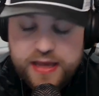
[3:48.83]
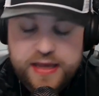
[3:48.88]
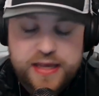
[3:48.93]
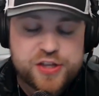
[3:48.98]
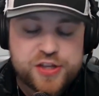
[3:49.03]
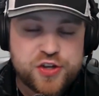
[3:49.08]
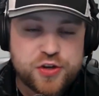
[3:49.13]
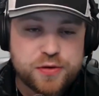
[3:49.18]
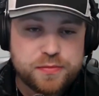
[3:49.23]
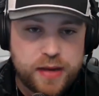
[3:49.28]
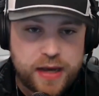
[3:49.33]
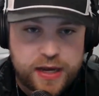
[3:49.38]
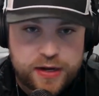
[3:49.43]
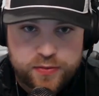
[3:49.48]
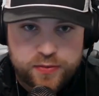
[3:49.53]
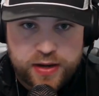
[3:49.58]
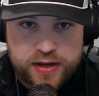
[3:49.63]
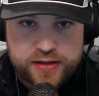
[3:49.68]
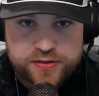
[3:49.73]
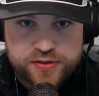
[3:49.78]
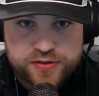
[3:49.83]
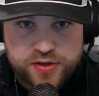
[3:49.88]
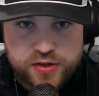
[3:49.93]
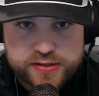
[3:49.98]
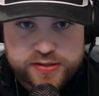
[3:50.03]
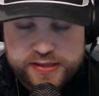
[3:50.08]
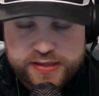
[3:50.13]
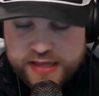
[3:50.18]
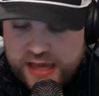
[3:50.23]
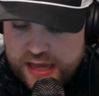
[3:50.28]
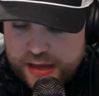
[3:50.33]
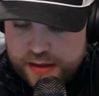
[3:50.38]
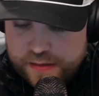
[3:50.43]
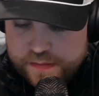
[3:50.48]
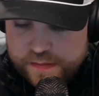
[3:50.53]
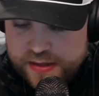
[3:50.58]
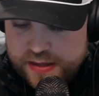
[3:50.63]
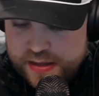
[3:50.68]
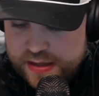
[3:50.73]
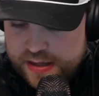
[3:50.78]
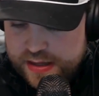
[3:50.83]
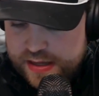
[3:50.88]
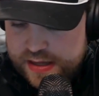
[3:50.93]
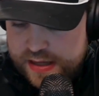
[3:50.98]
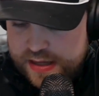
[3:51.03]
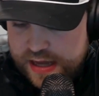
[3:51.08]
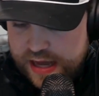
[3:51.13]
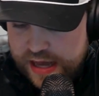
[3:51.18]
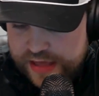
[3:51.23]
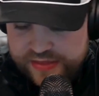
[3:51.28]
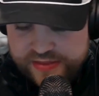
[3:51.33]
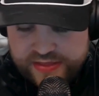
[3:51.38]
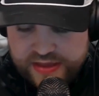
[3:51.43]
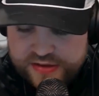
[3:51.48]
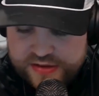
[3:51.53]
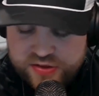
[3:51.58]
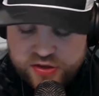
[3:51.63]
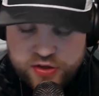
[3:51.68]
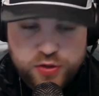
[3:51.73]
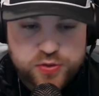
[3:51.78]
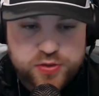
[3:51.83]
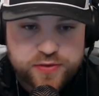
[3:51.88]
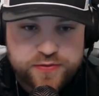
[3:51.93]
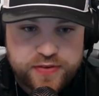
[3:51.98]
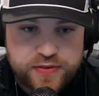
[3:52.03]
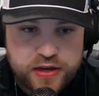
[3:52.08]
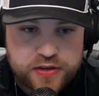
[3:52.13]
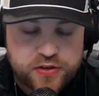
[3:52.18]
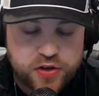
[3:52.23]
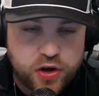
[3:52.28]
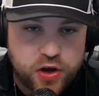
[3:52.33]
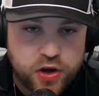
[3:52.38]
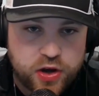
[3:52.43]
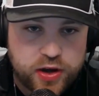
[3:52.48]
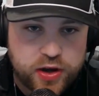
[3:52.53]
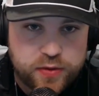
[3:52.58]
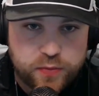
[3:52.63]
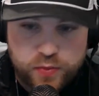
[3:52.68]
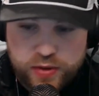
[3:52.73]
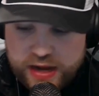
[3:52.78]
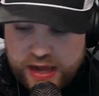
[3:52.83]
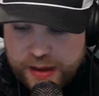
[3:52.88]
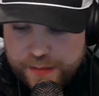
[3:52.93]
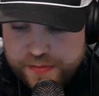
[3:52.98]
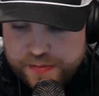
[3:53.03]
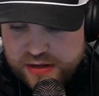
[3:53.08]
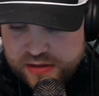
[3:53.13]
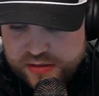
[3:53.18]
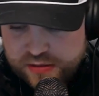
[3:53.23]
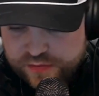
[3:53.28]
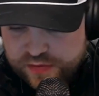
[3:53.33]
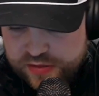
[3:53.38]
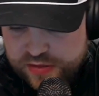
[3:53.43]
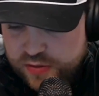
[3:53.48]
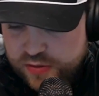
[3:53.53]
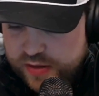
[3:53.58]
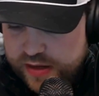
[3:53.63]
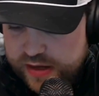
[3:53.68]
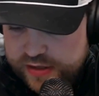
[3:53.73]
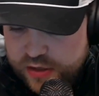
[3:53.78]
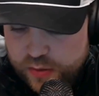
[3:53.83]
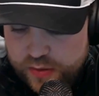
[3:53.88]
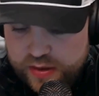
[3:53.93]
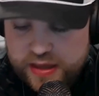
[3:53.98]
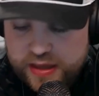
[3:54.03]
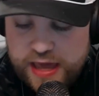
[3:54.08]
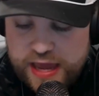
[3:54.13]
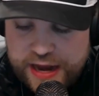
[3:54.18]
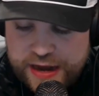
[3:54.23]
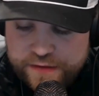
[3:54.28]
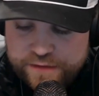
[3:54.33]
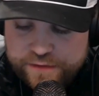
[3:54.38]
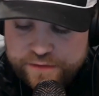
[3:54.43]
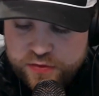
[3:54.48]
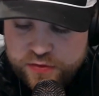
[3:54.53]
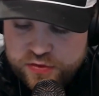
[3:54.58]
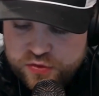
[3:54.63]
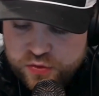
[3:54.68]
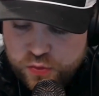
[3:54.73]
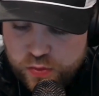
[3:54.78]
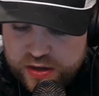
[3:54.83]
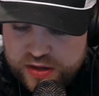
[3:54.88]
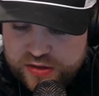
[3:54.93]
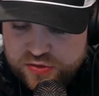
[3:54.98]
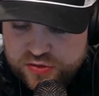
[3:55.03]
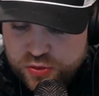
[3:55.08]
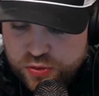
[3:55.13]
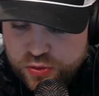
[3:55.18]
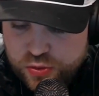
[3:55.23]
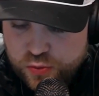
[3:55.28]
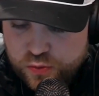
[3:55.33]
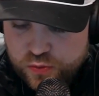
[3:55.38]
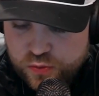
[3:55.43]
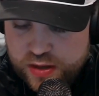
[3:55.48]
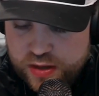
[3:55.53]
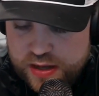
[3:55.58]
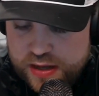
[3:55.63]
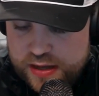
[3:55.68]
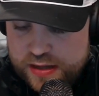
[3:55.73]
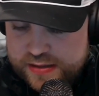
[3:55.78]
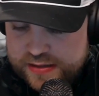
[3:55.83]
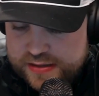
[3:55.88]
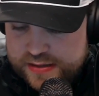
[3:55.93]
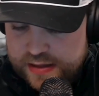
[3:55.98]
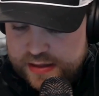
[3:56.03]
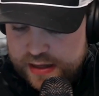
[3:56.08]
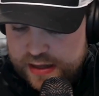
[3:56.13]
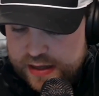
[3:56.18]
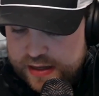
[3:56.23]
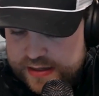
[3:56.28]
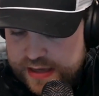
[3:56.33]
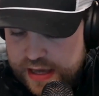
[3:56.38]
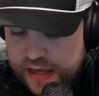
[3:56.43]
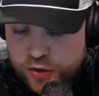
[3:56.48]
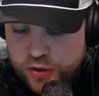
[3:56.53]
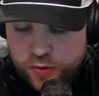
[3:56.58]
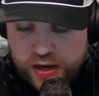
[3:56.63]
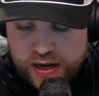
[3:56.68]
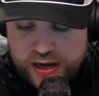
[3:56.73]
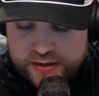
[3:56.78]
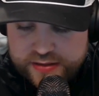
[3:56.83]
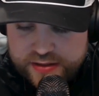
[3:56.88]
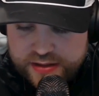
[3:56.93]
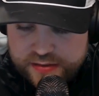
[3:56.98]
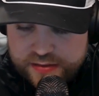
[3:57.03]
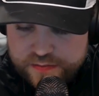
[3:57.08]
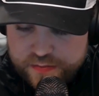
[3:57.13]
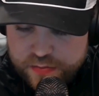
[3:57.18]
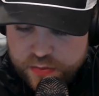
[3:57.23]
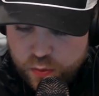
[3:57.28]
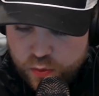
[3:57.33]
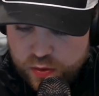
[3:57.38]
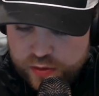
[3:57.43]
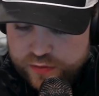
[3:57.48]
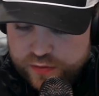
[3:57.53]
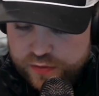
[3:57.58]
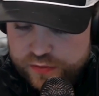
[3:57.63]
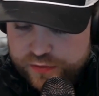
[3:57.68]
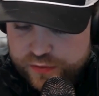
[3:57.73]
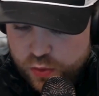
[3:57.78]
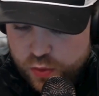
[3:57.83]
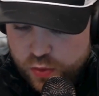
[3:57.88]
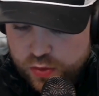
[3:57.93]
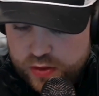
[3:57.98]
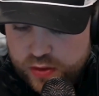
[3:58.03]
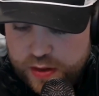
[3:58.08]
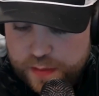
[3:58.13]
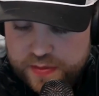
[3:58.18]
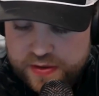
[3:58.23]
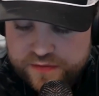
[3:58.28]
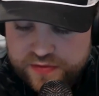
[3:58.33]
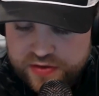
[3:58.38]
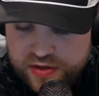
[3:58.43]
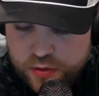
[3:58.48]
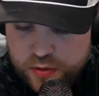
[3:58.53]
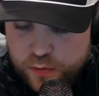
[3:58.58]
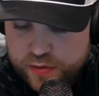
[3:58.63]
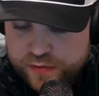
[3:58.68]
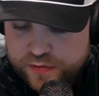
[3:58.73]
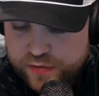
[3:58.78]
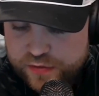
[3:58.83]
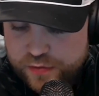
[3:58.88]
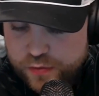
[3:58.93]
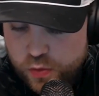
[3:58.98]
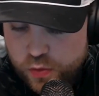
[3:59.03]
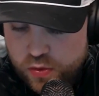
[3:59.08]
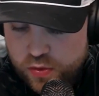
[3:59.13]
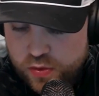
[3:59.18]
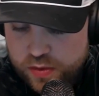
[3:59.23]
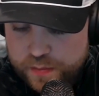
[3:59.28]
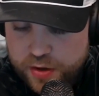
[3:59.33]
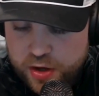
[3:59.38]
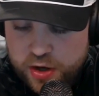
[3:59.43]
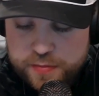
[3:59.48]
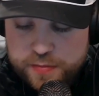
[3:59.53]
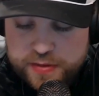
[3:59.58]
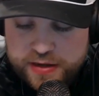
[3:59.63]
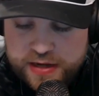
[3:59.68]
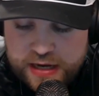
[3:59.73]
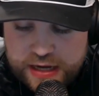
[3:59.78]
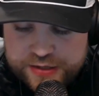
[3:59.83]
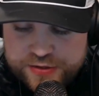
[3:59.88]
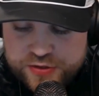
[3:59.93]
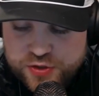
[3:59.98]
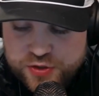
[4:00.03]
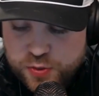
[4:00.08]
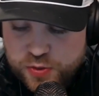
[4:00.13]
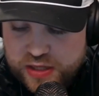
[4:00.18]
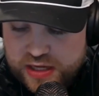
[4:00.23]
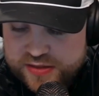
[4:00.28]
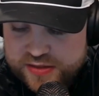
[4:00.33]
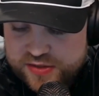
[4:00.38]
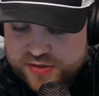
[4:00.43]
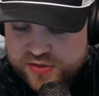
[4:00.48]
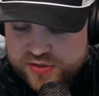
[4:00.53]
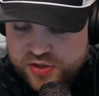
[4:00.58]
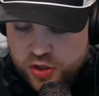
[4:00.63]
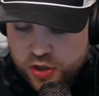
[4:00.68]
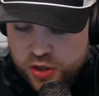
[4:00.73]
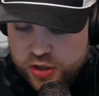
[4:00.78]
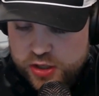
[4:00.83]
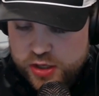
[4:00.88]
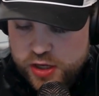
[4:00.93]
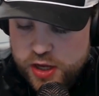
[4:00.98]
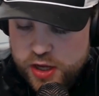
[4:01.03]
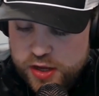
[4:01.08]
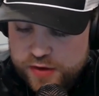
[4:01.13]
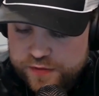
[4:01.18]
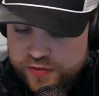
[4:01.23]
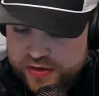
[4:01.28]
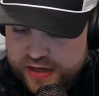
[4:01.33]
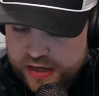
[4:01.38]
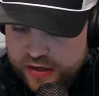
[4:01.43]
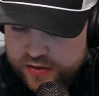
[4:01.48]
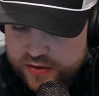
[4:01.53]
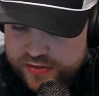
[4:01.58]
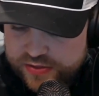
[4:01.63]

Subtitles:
get your mind right to start the game, I think that has a huge effect on what happened at the free throw line, going 8 for 22. Kalu Anya, 1 for 4. Robbie Avila, 1 for 4. Amari McCotcher, who got the start for Kellen